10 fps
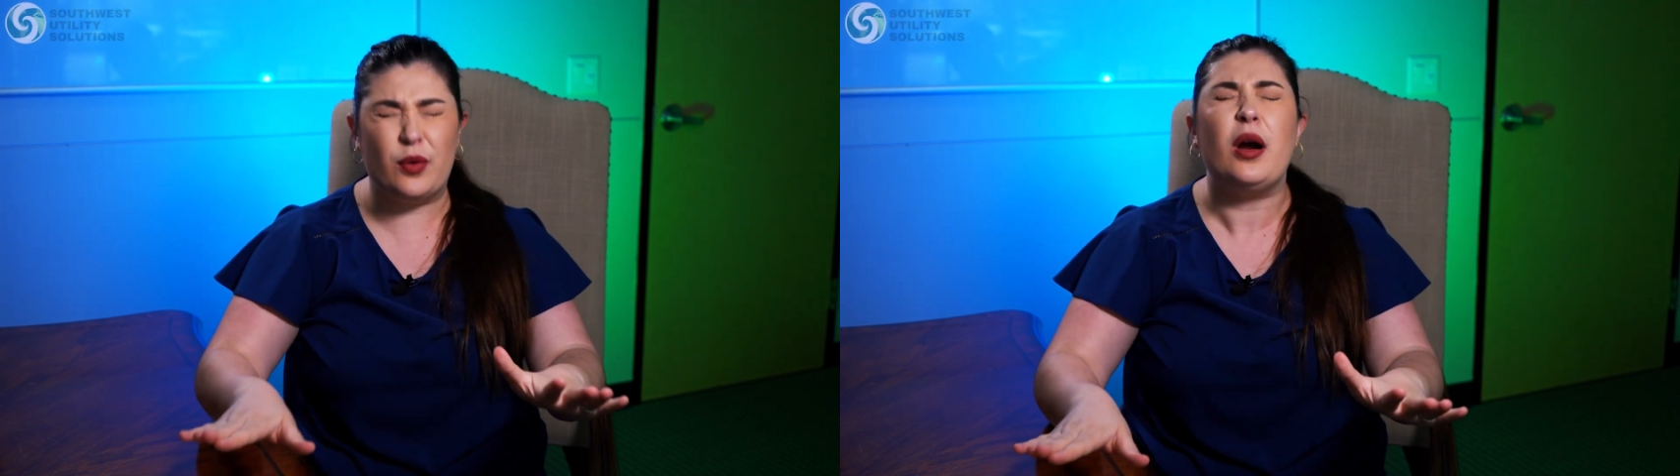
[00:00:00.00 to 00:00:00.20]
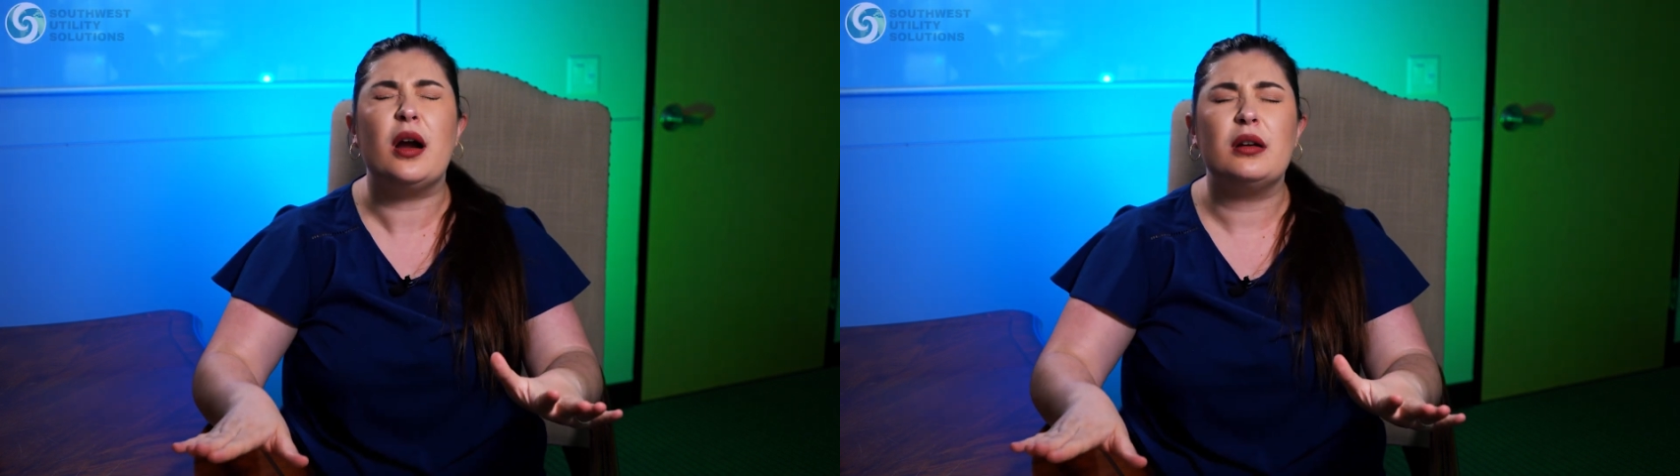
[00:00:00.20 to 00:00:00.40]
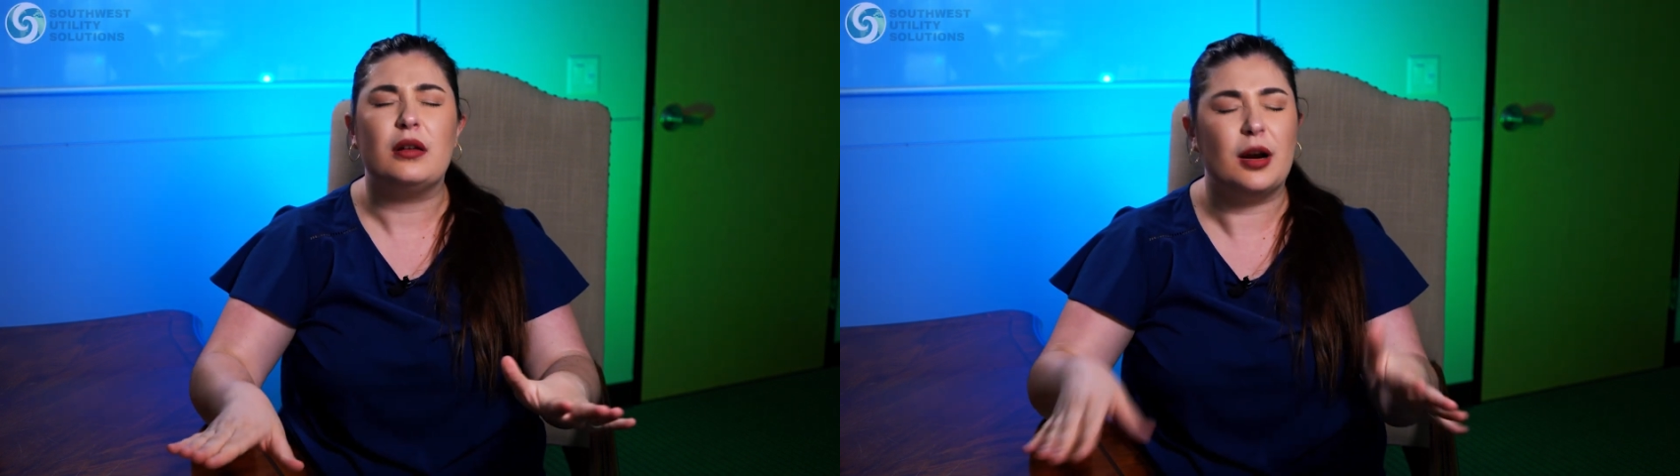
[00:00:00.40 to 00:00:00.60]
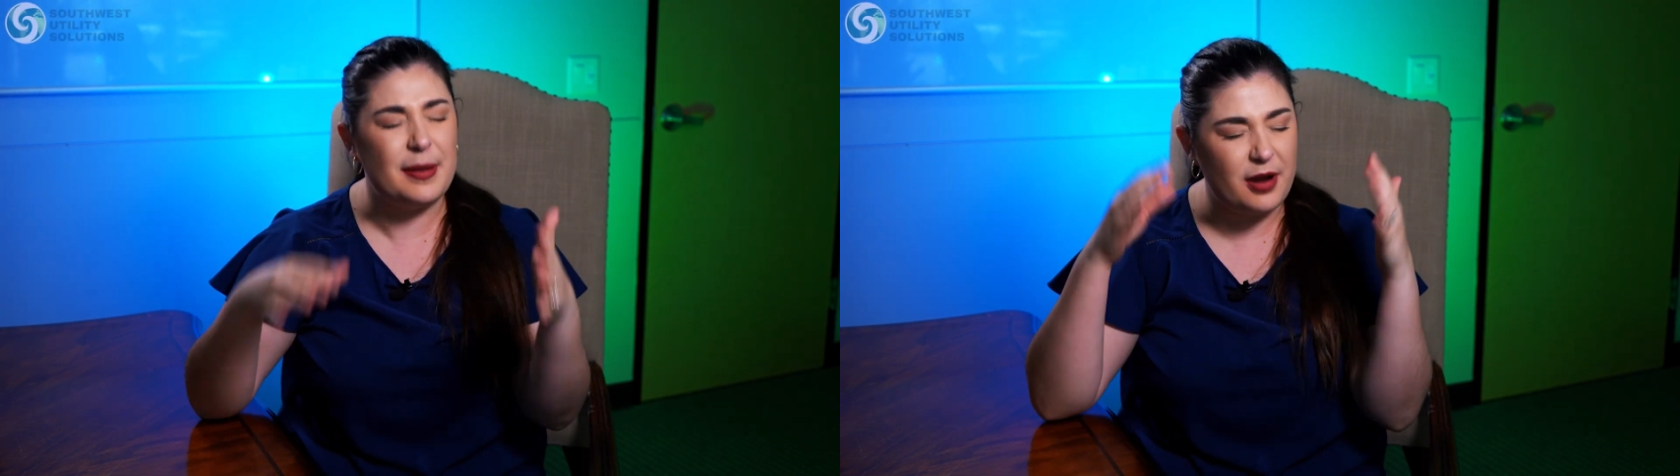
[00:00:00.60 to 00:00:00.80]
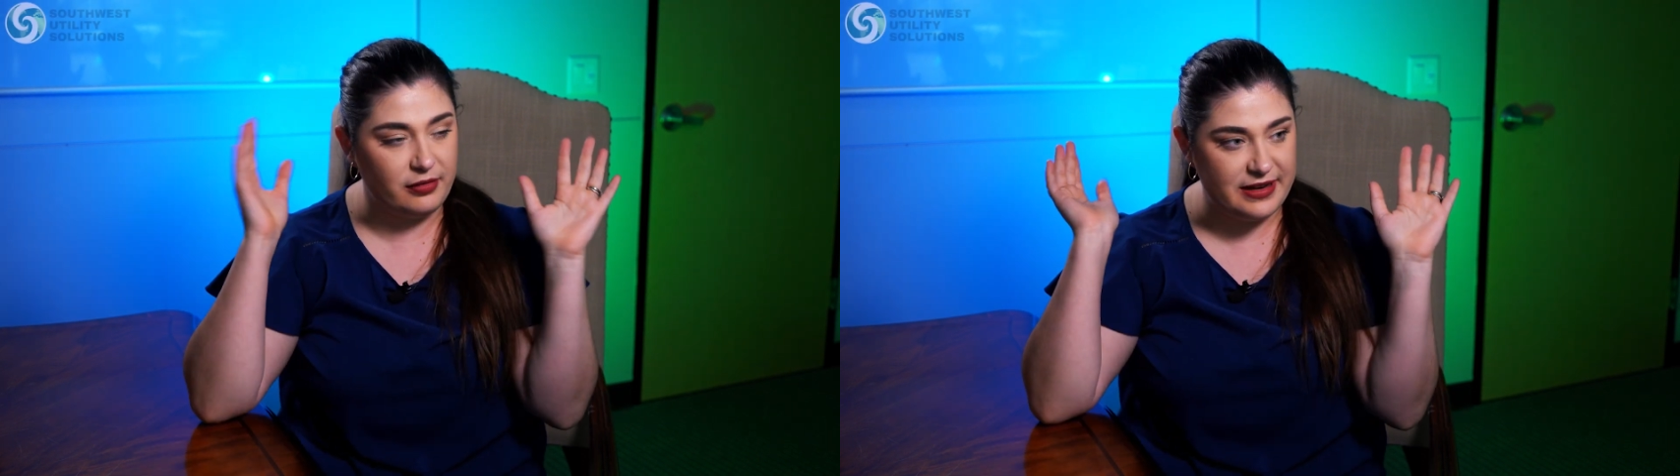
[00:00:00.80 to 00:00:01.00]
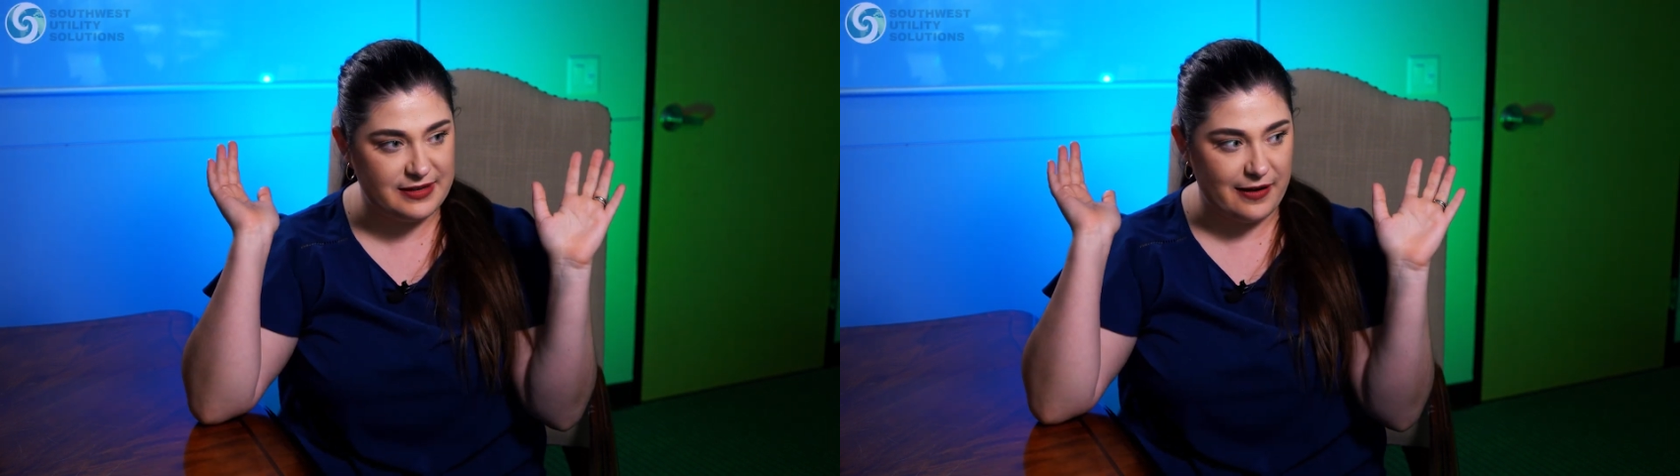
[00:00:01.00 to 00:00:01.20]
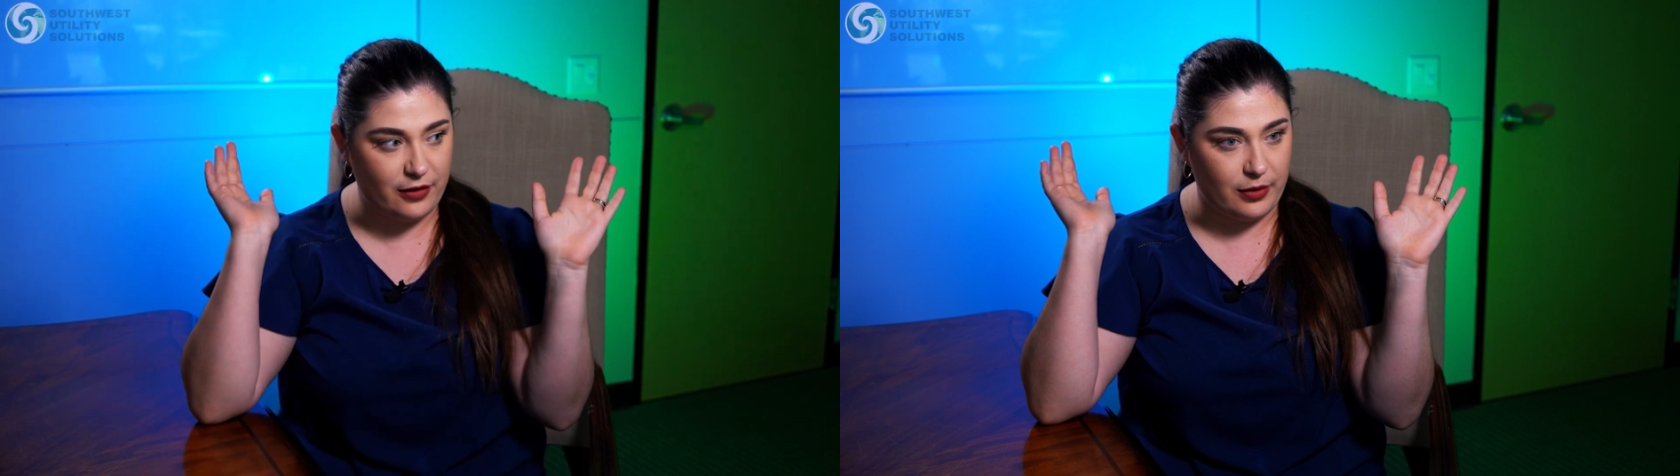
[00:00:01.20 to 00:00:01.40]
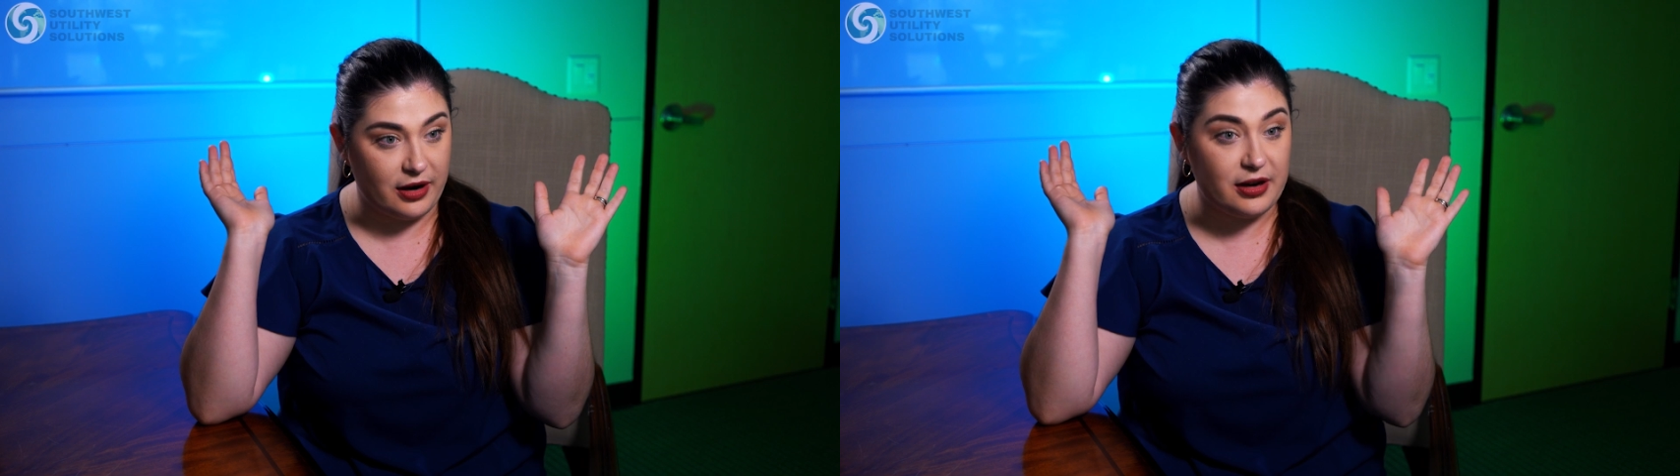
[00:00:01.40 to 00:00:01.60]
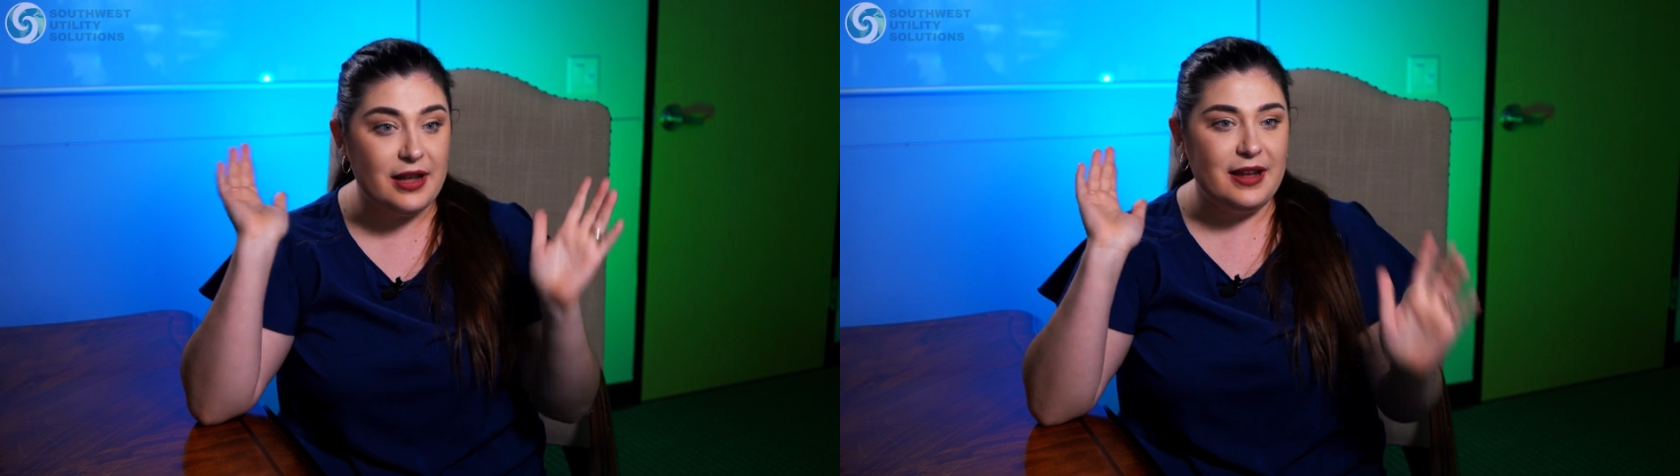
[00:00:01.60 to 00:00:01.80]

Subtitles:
word, or maybe our least favorite word.